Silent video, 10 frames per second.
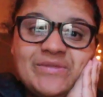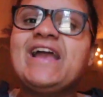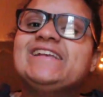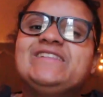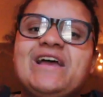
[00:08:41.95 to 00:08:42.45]

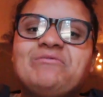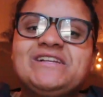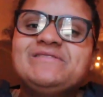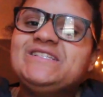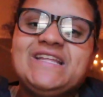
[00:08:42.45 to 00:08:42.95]
Okay, so that
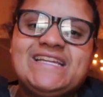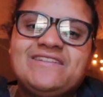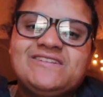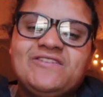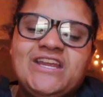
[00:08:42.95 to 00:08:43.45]
brings me to the end
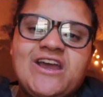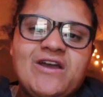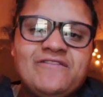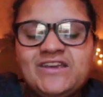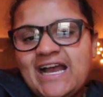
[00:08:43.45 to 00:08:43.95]
of this video.
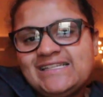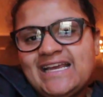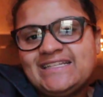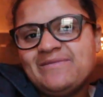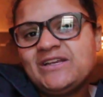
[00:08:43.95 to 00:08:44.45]
If you guys
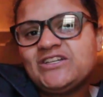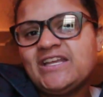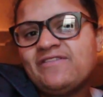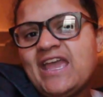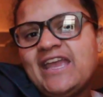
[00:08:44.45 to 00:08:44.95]
liked it, make sure to
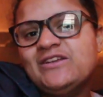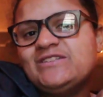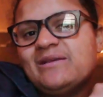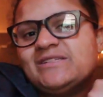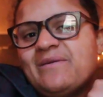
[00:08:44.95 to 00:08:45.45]
give it a
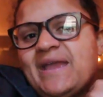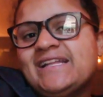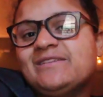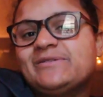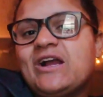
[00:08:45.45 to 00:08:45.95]
huge thumbs up
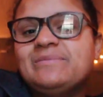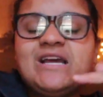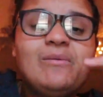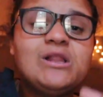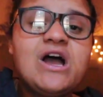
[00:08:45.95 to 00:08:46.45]
and subscribe
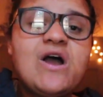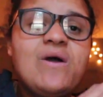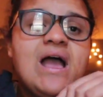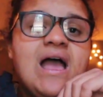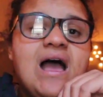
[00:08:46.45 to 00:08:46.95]
down
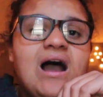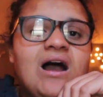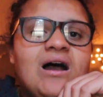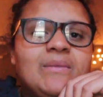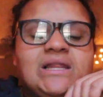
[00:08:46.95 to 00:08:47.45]
below.
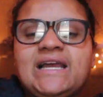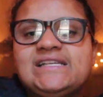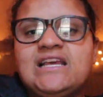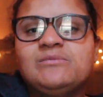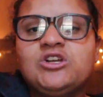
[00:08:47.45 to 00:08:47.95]
Like I
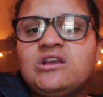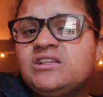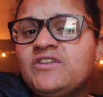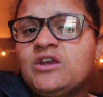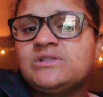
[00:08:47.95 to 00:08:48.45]
said, I'm sorry
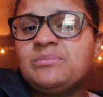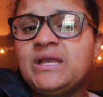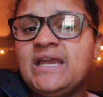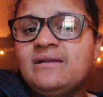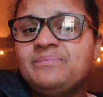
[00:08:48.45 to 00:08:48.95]
this video is up
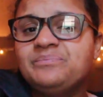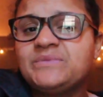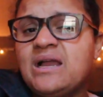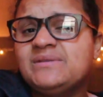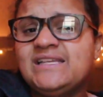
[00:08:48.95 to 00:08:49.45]
late.
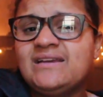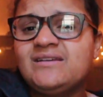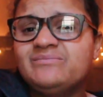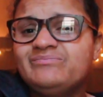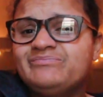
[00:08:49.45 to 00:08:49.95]
I'm
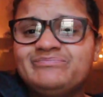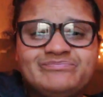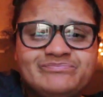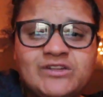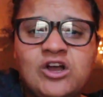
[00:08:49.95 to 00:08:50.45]
sick.
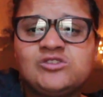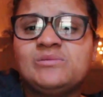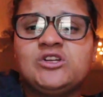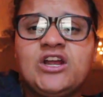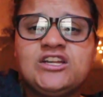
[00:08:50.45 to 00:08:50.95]
Also,
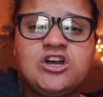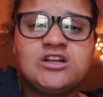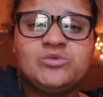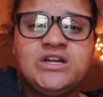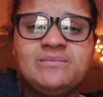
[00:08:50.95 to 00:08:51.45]
I'm sorry I
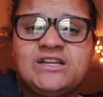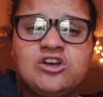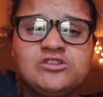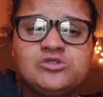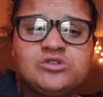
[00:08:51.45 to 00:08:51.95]
talked weird. My
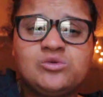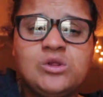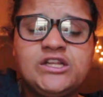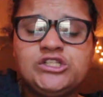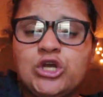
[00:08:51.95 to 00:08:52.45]
tonsils are
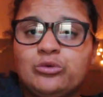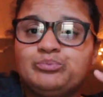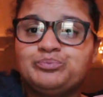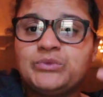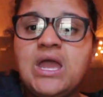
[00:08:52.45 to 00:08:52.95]
swollen, so.
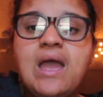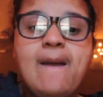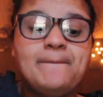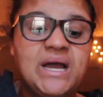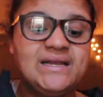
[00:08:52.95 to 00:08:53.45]

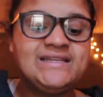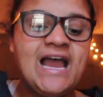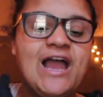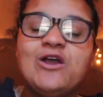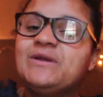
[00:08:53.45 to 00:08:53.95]
But
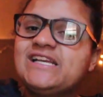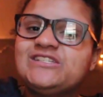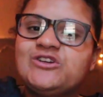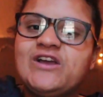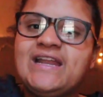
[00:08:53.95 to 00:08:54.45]
yeah, I hope you guys
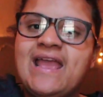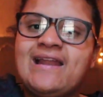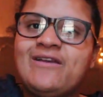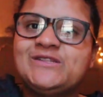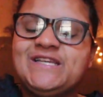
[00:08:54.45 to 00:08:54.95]
enjoyed,
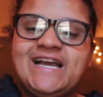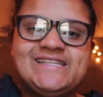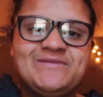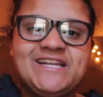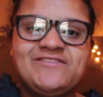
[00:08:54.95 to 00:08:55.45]
and I will see you
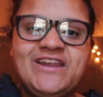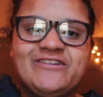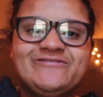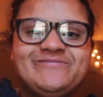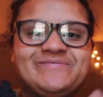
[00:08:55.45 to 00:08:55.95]
guys in my next video.